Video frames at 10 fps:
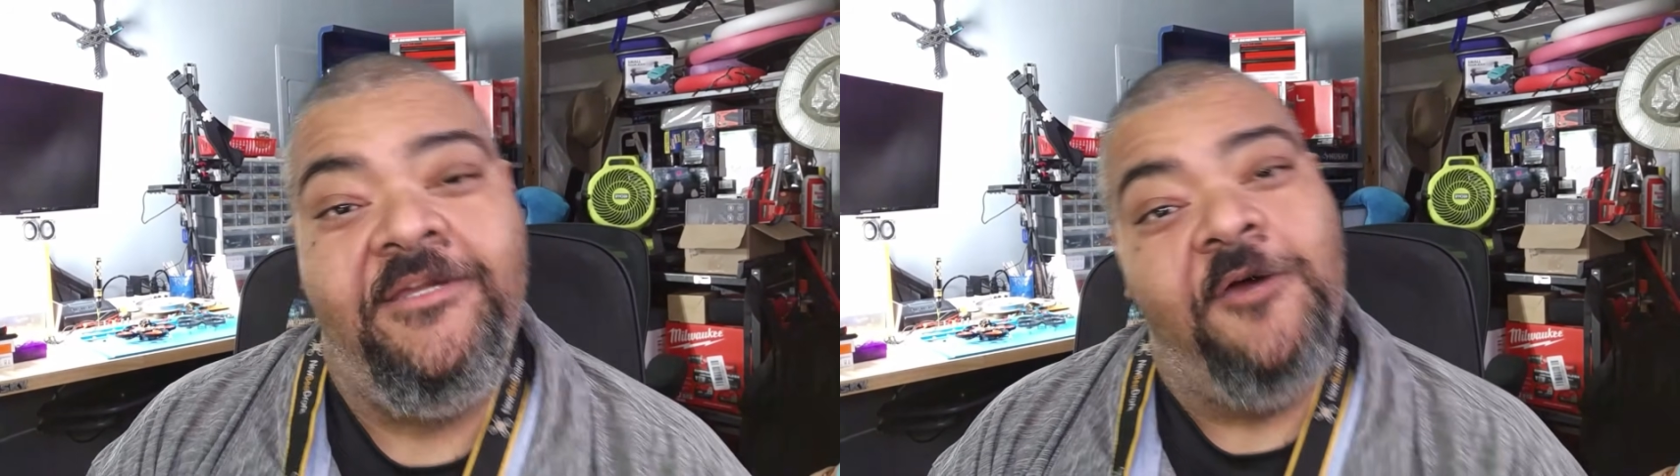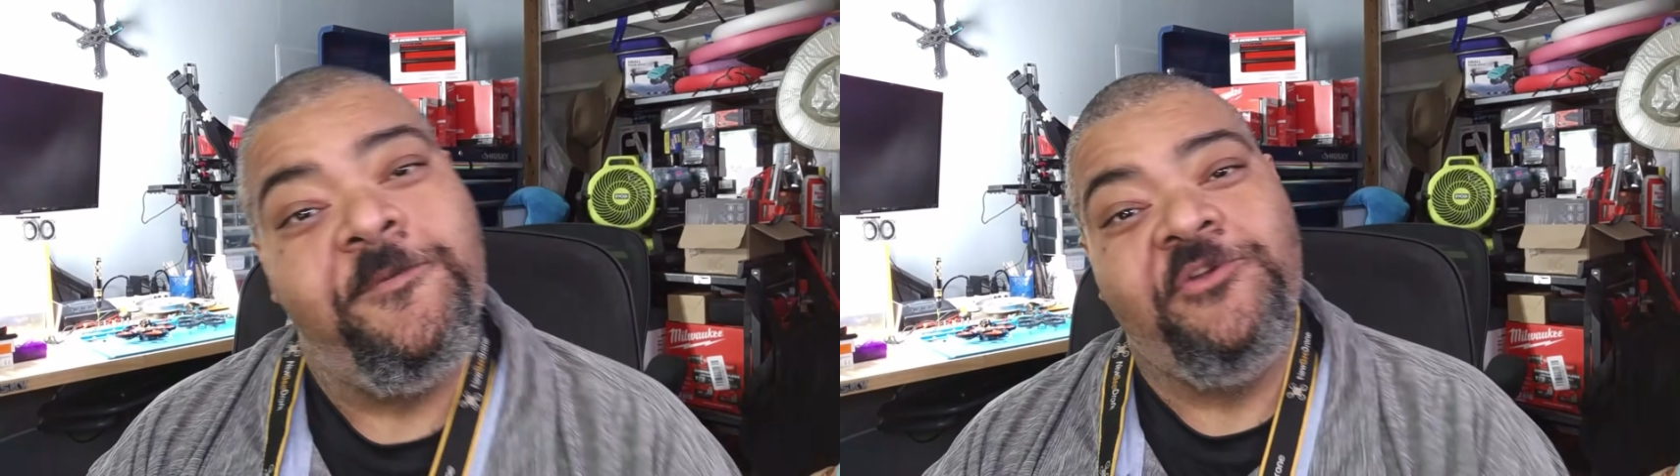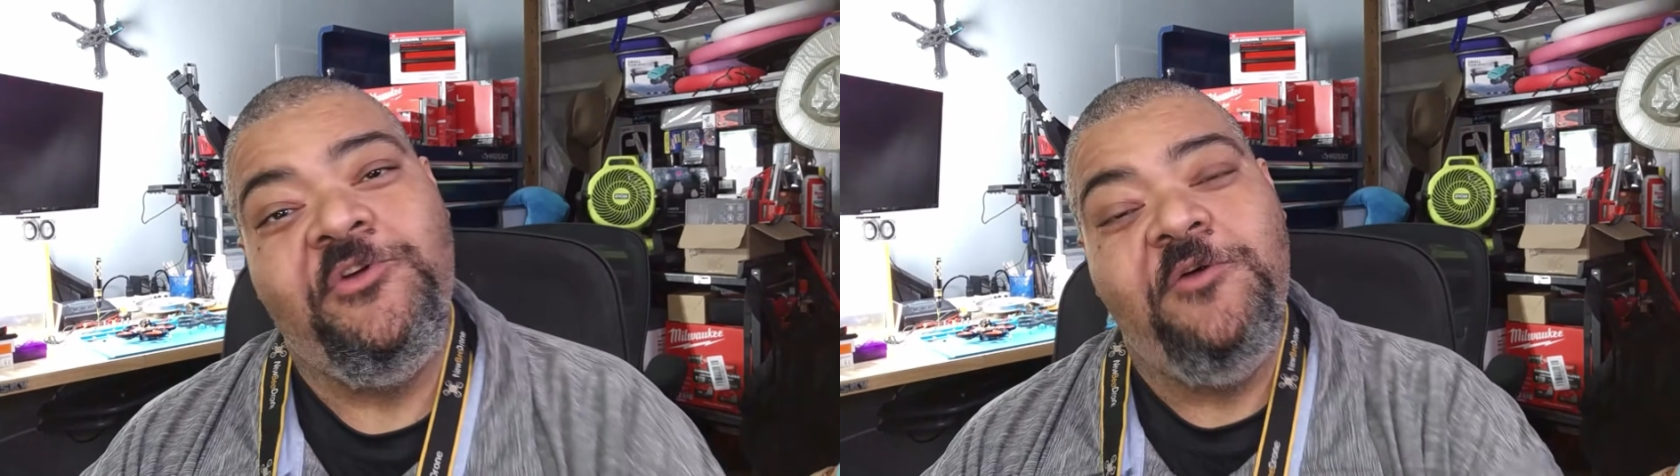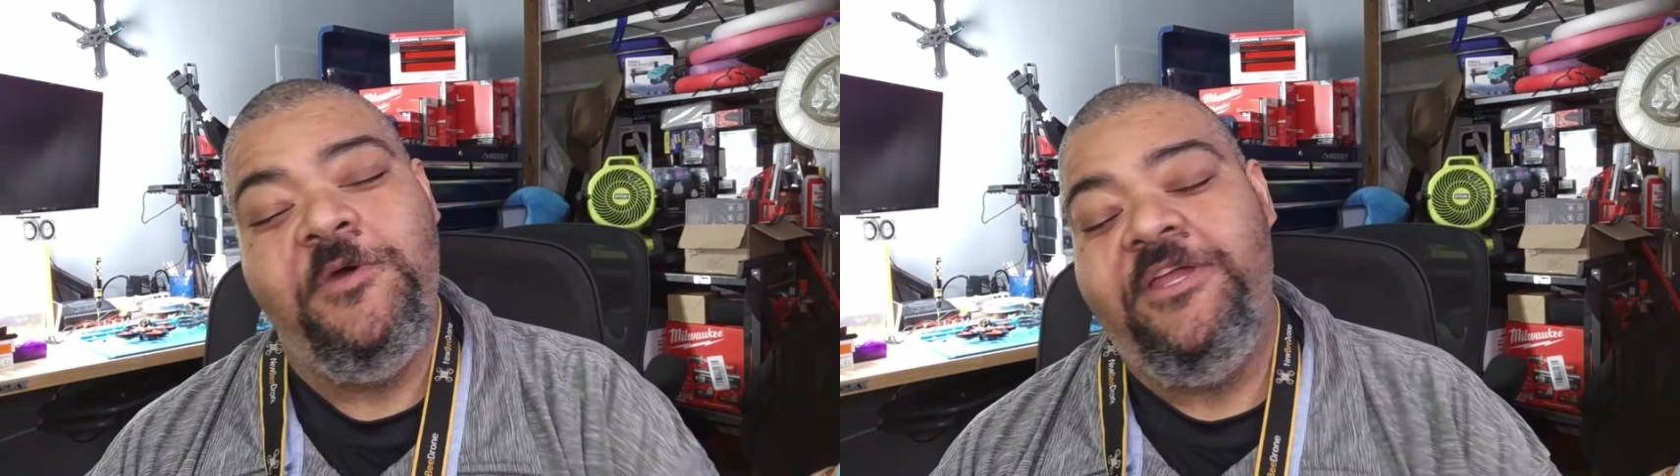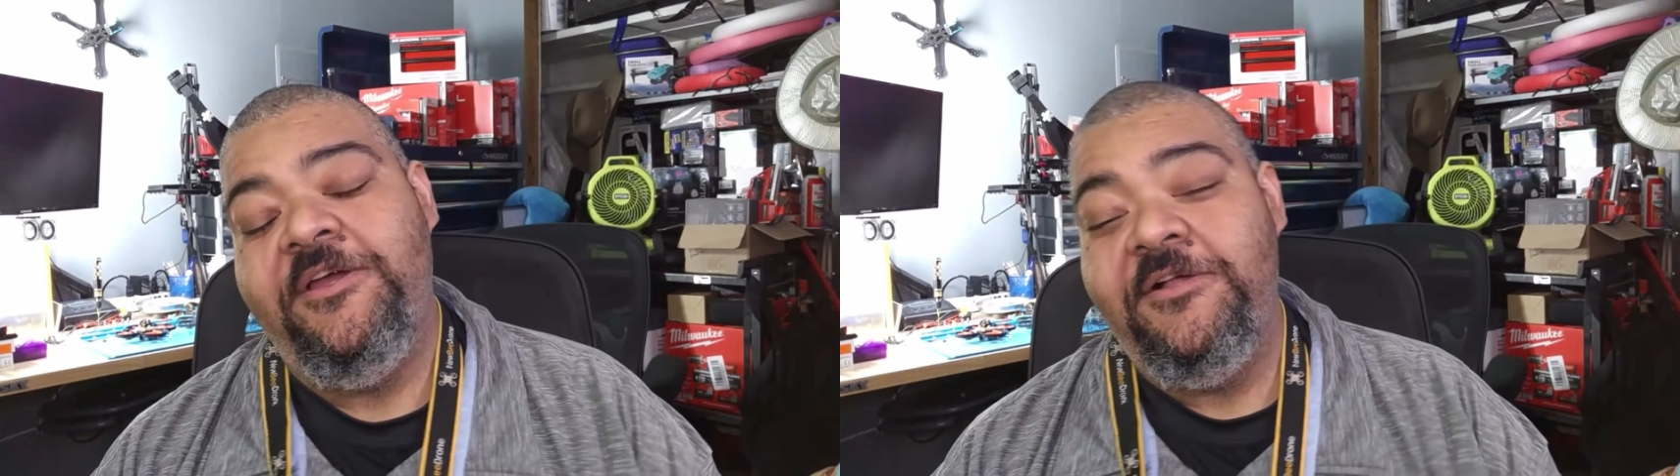Hope you're doing
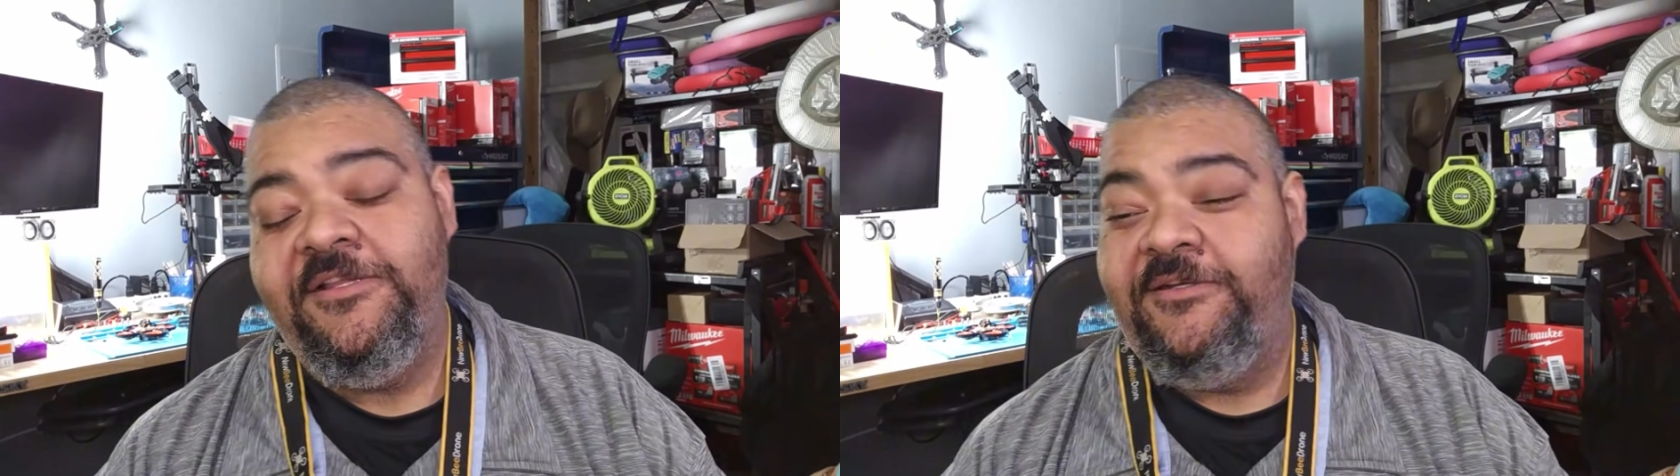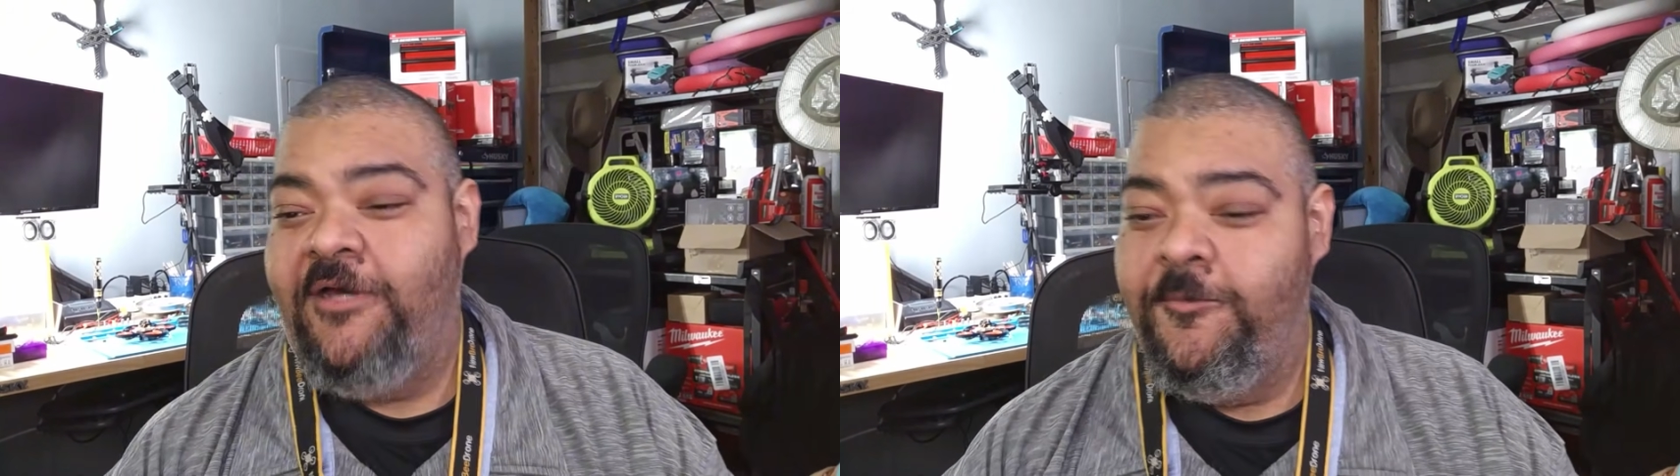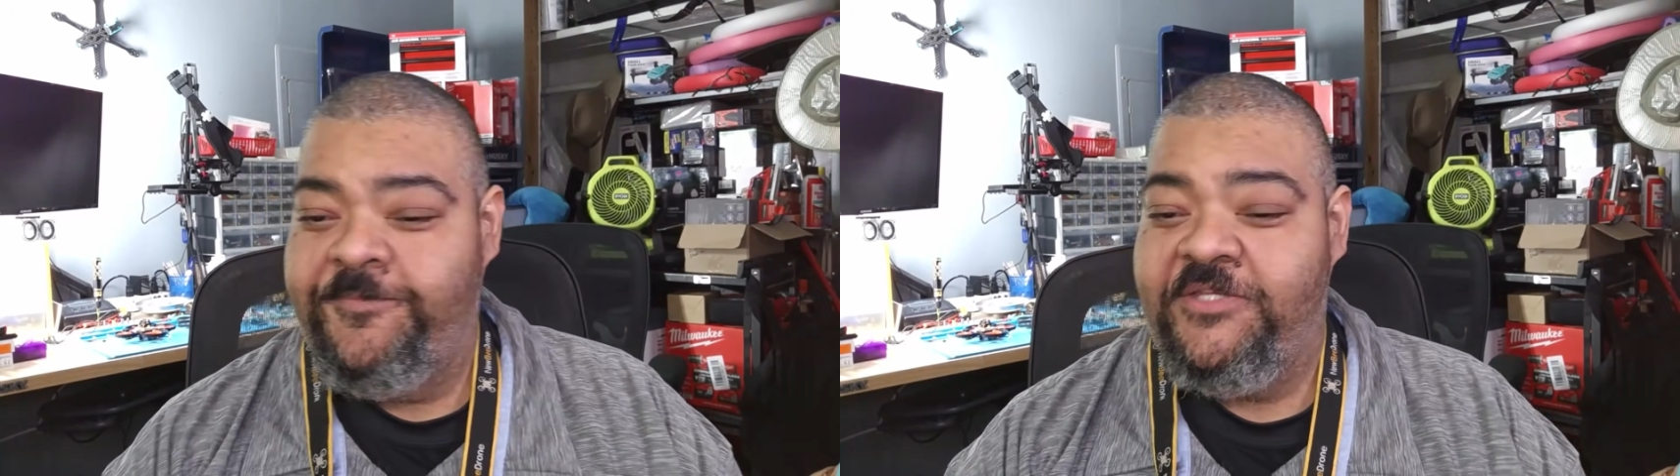well and hope